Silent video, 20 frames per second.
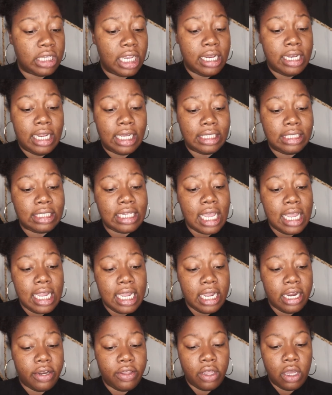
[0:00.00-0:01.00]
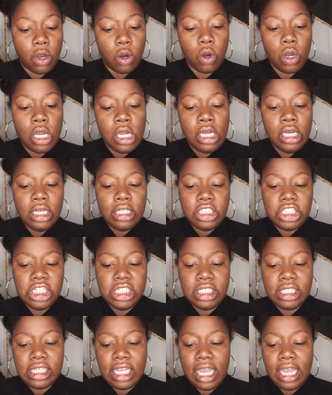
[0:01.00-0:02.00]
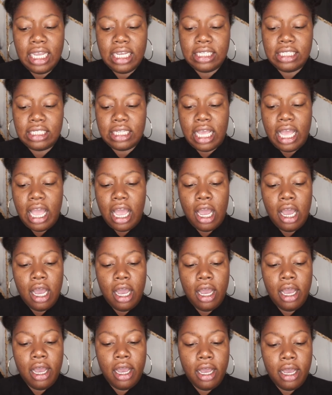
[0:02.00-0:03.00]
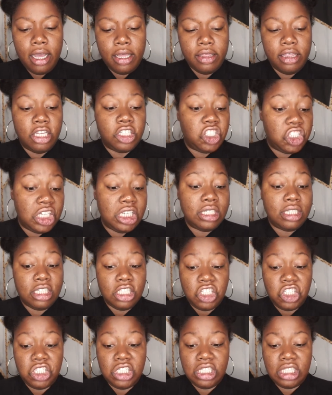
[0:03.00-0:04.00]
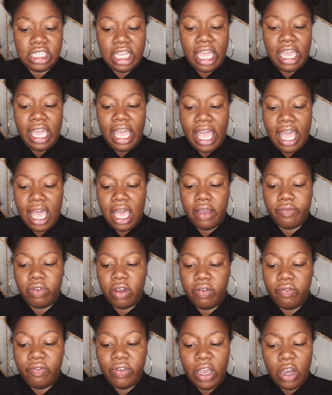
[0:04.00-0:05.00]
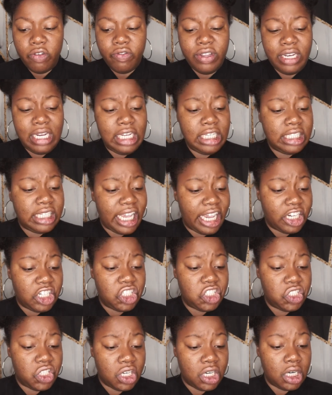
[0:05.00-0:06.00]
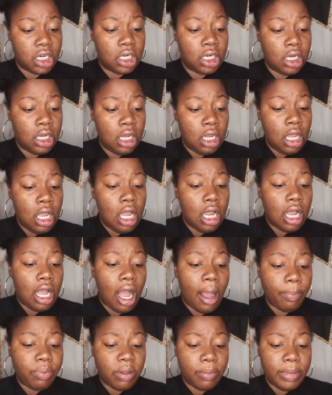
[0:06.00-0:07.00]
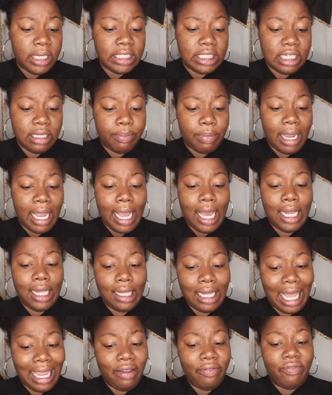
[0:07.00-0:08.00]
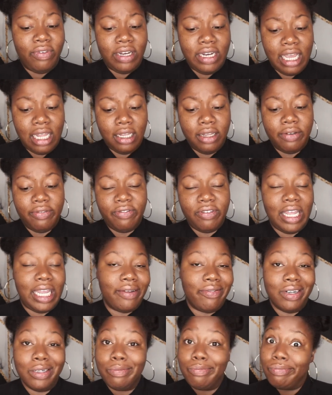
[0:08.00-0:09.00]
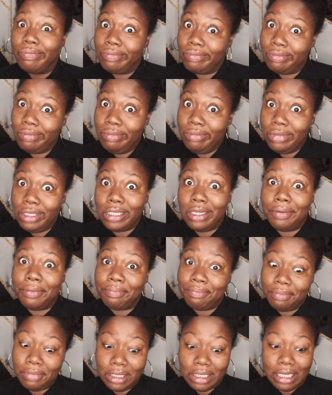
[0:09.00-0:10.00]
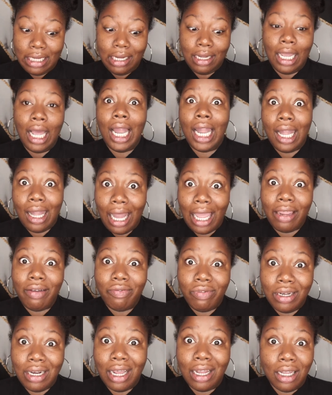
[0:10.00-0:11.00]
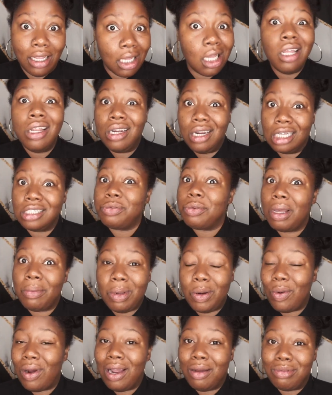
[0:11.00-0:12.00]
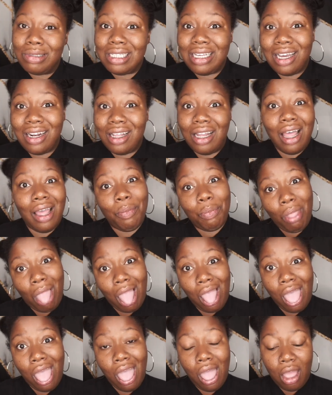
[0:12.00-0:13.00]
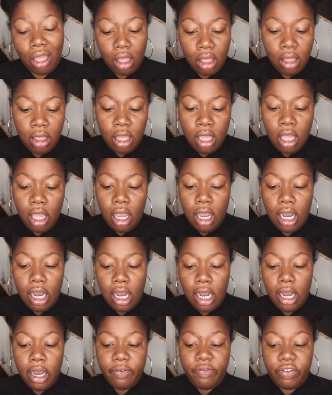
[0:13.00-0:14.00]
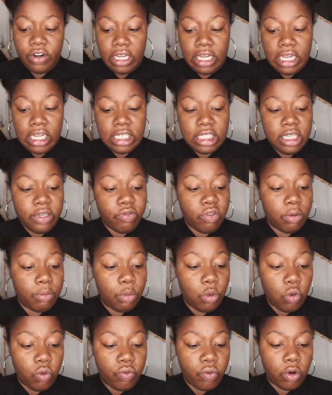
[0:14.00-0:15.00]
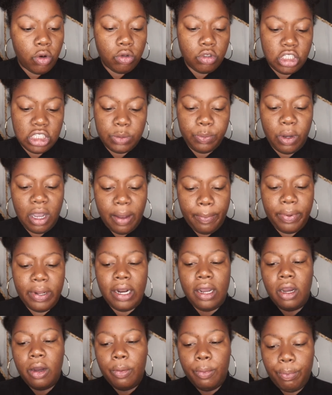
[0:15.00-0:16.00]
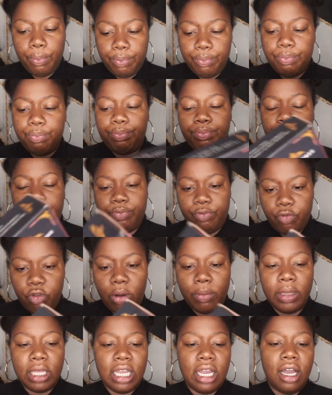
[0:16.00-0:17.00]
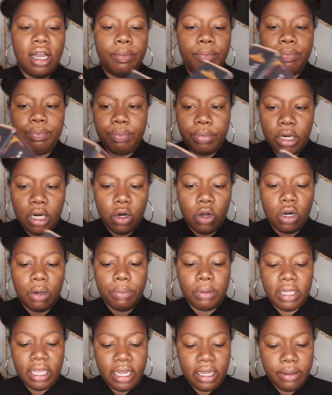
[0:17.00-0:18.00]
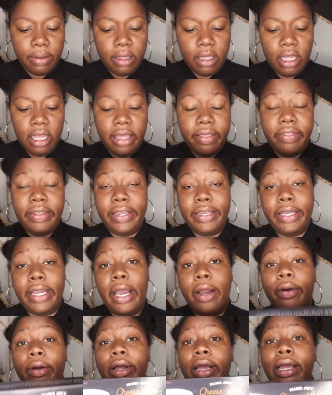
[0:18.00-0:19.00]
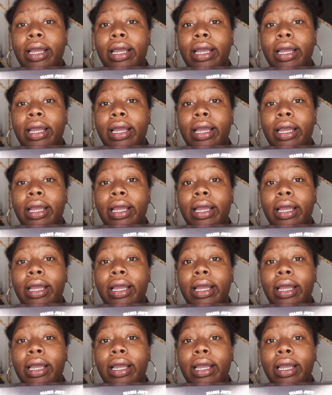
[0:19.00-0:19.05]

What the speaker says: It does say here though, cheesecakes, the cheeseless cheesecake have a velvety texture complemented by a light vanilla flavor. So see, light vanilla. That's probably why I was kind of like, eh. For easy removal, just pop it out from the cup, put it on a plate, and there you go.